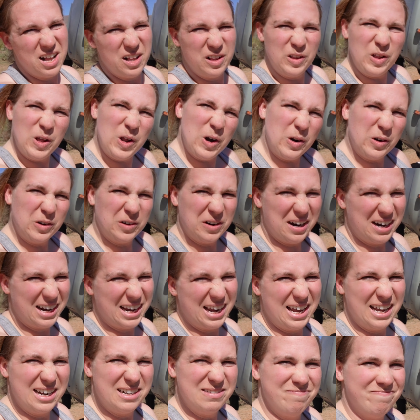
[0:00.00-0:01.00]
A little
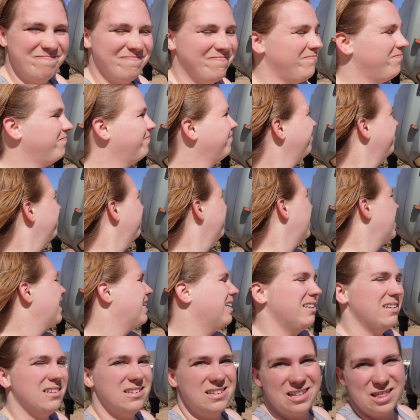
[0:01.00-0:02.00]
crooked,
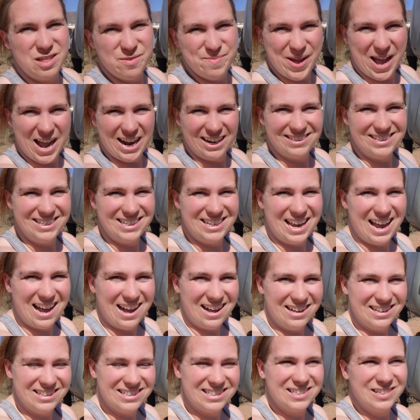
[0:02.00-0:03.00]
did the back
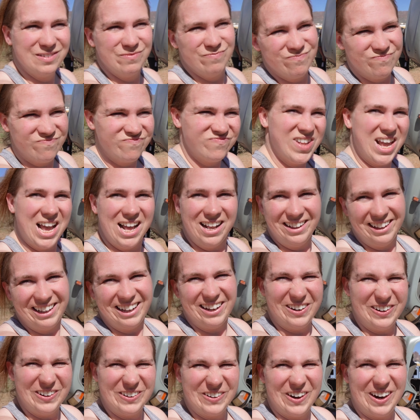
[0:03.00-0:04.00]
decals, a
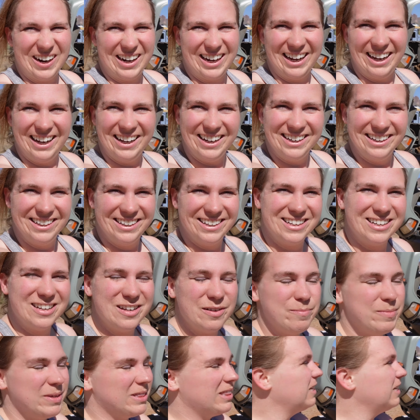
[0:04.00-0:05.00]
little crooked, but